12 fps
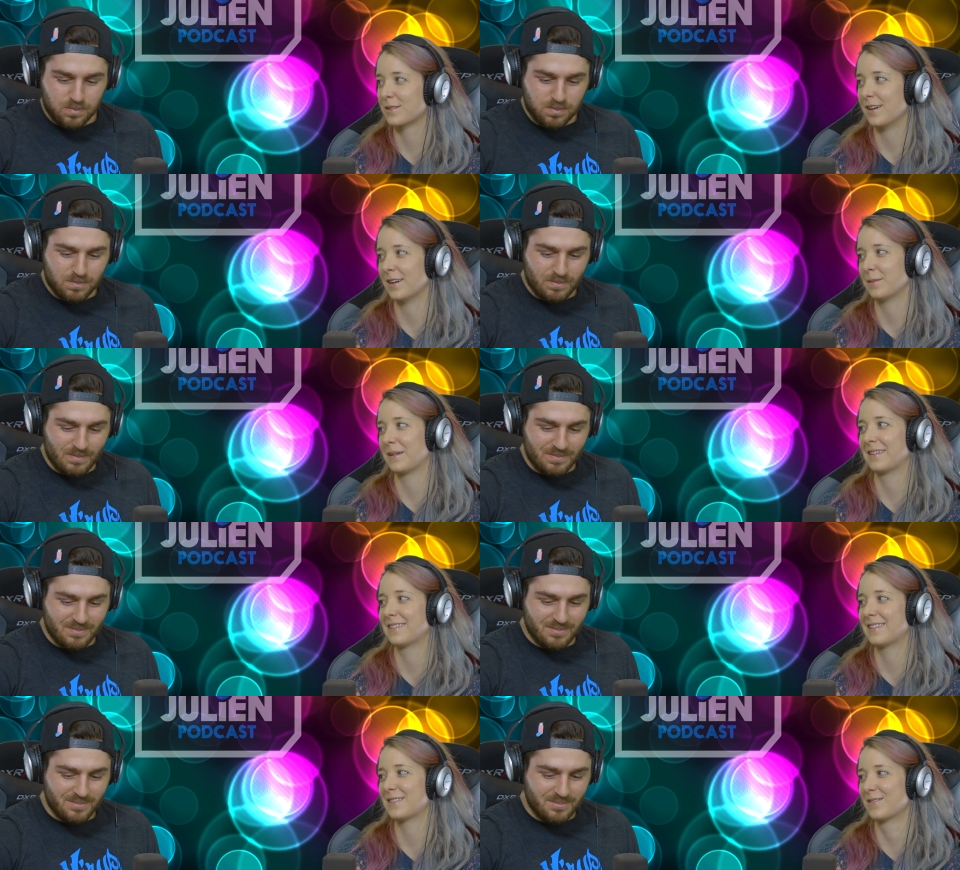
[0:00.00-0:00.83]
Speaker 1: talk
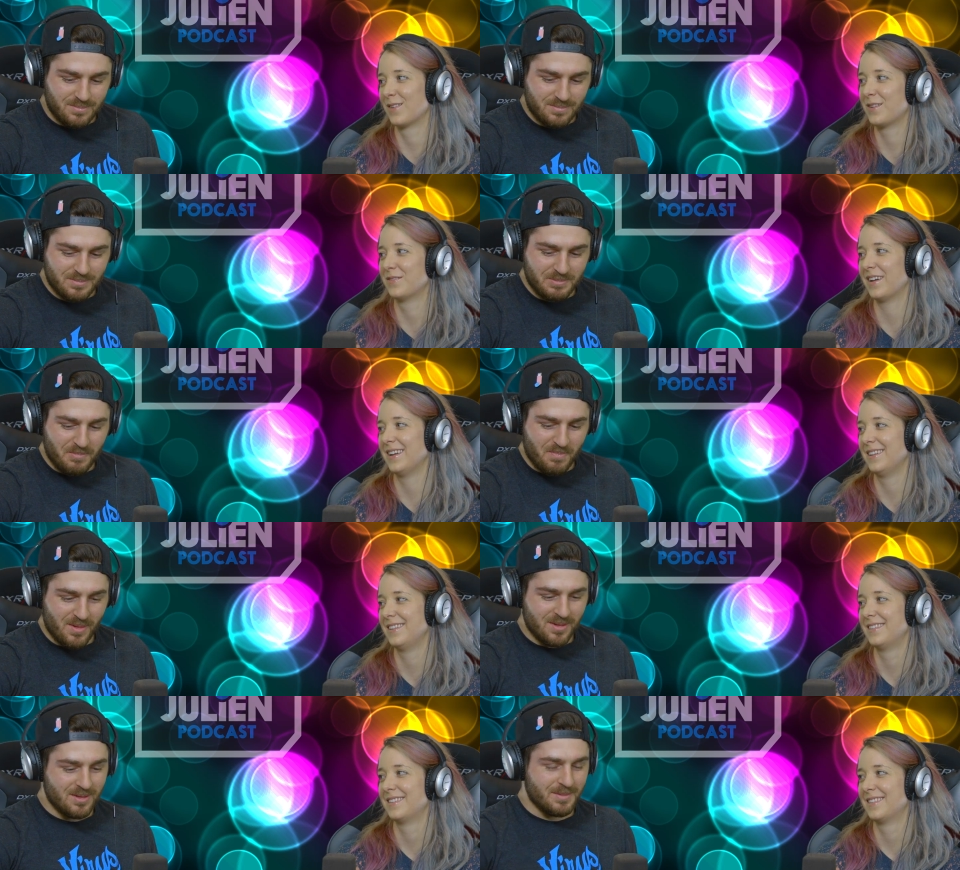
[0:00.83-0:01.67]
about this one fight.
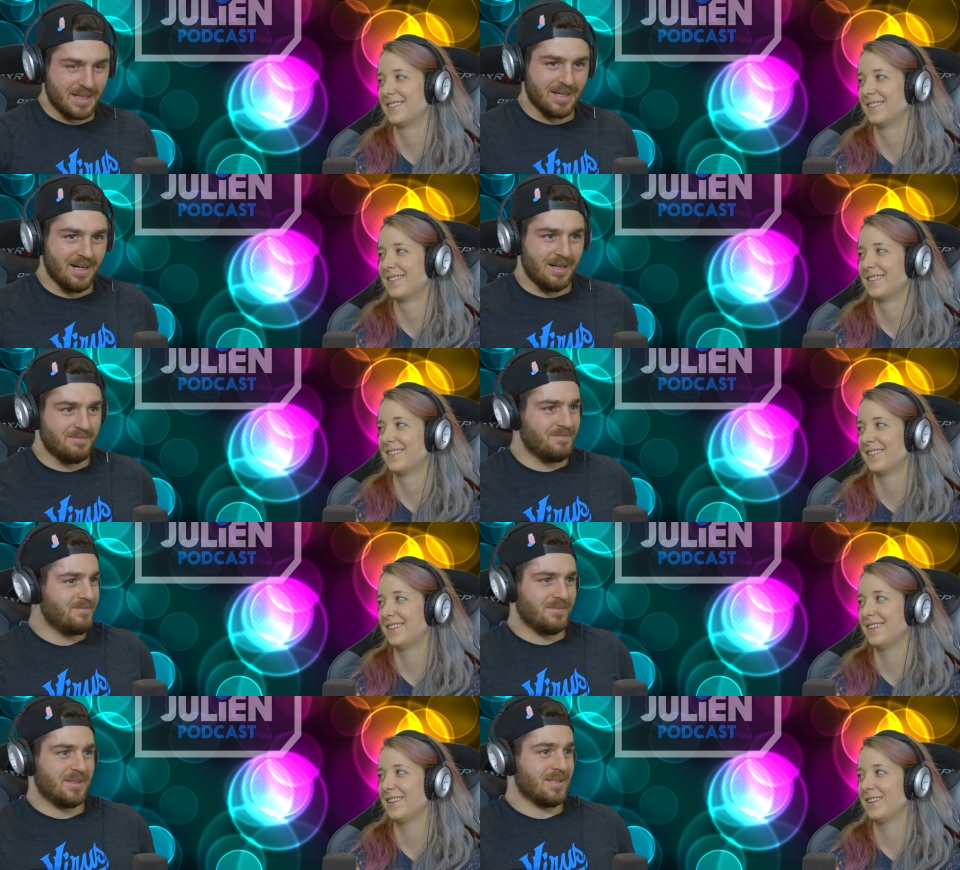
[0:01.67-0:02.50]
Speaker 2: Oh my God.
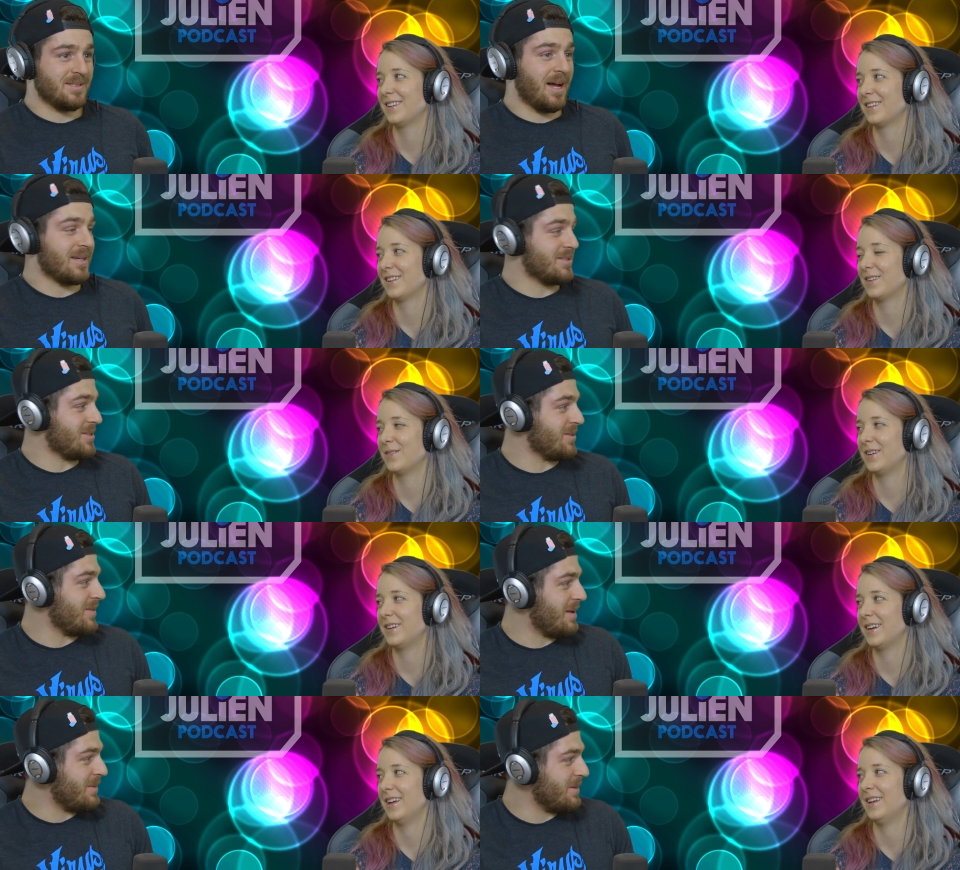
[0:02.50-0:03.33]
Does not deserve
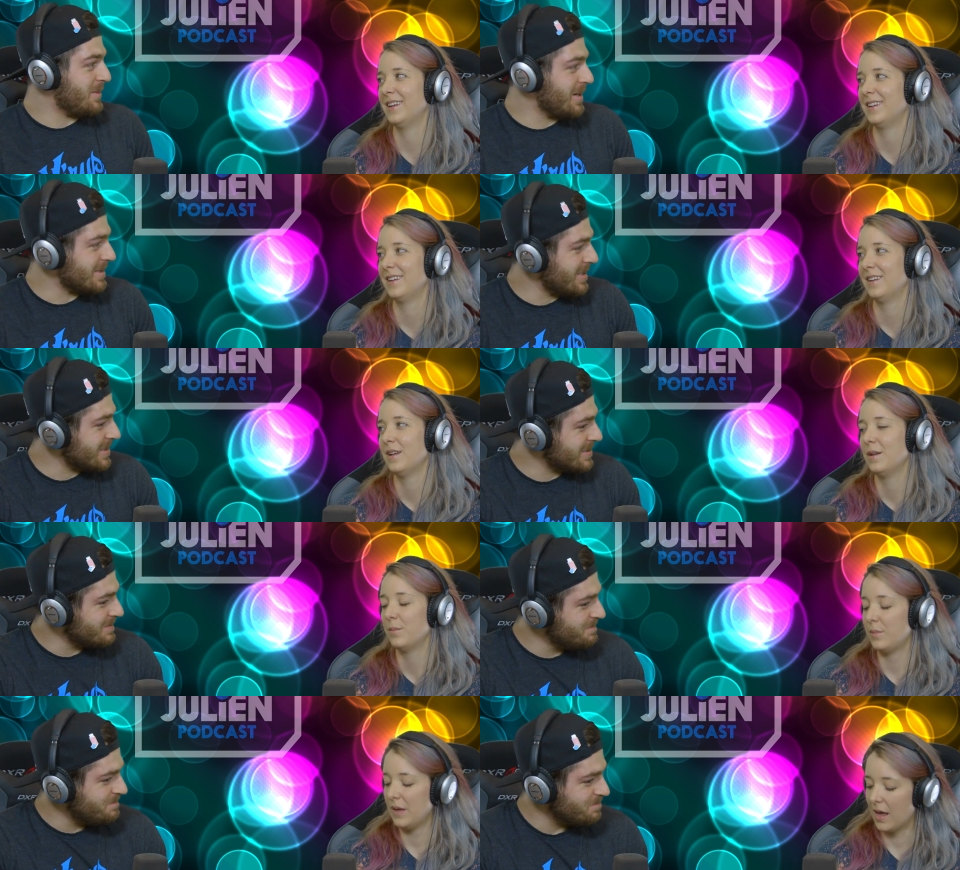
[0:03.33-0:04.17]
that many podcasts.
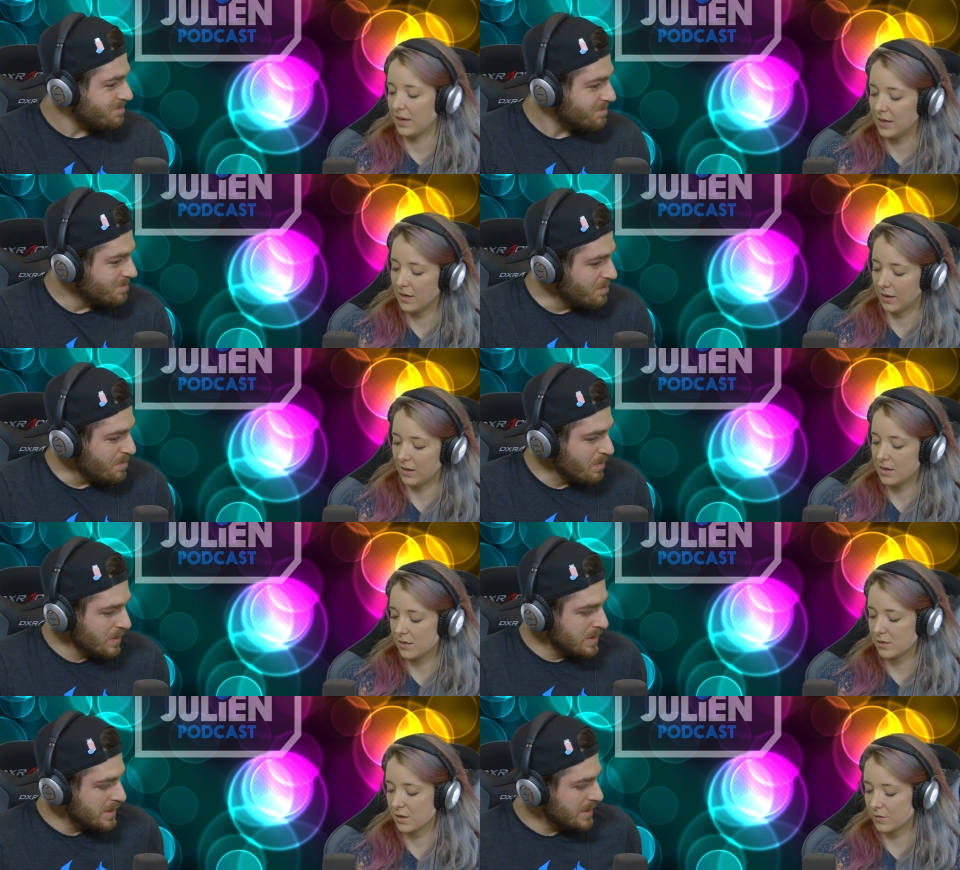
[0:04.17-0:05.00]
Speaker 1: But yeah, he
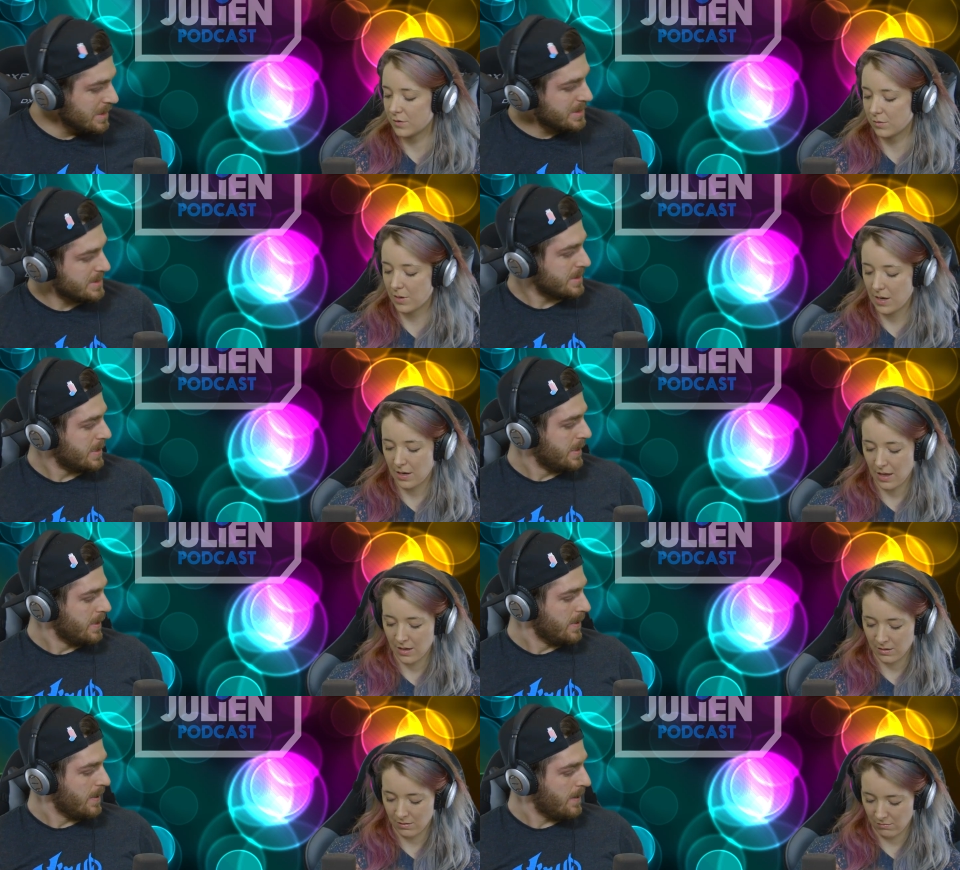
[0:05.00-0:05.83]
deserved to win.
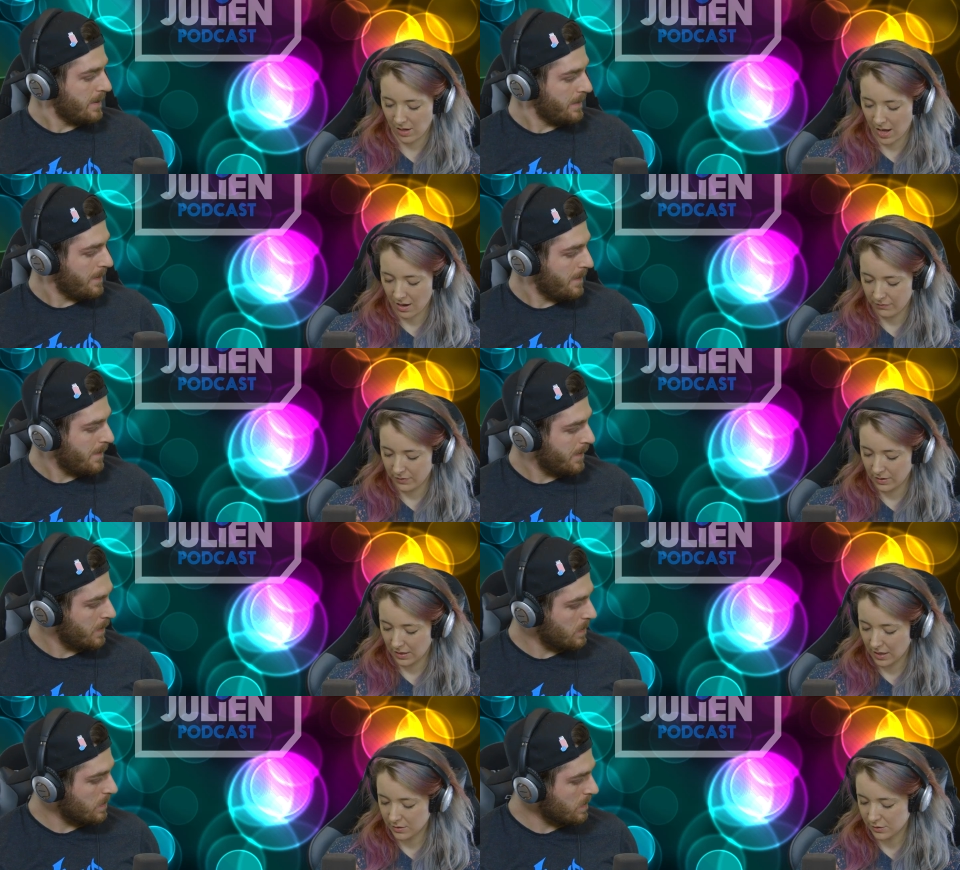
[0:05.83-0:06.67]
And I feel
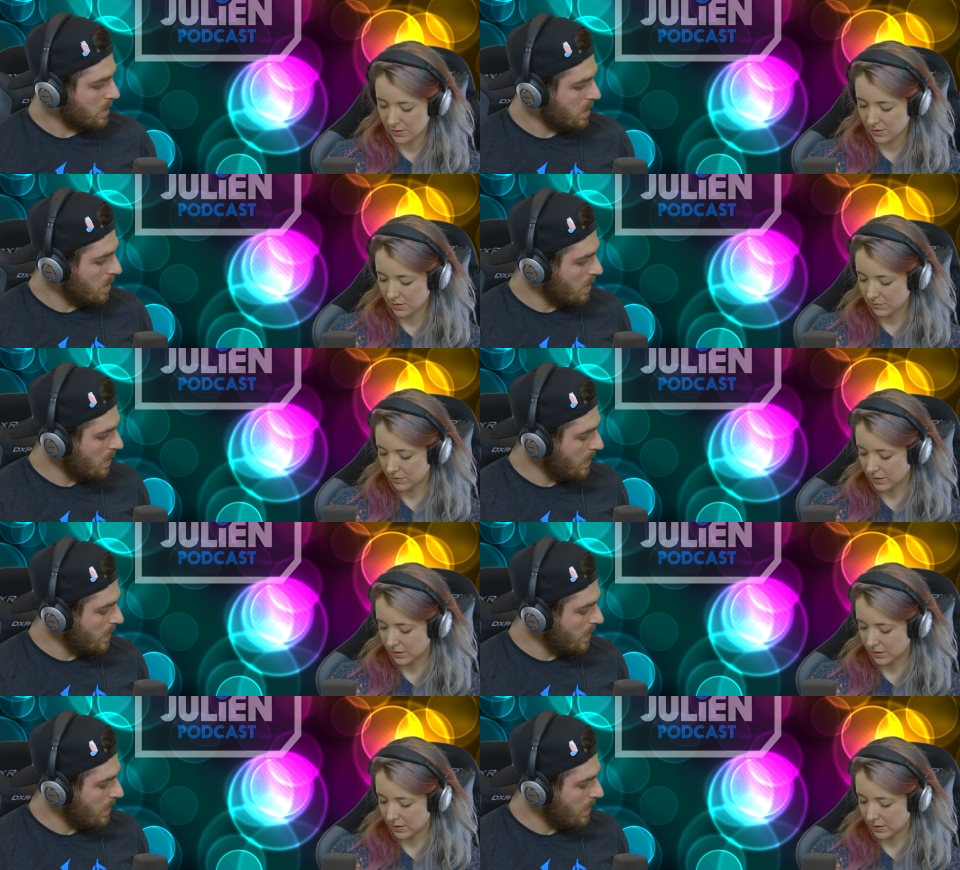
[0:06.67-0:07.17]
like Anderson Silva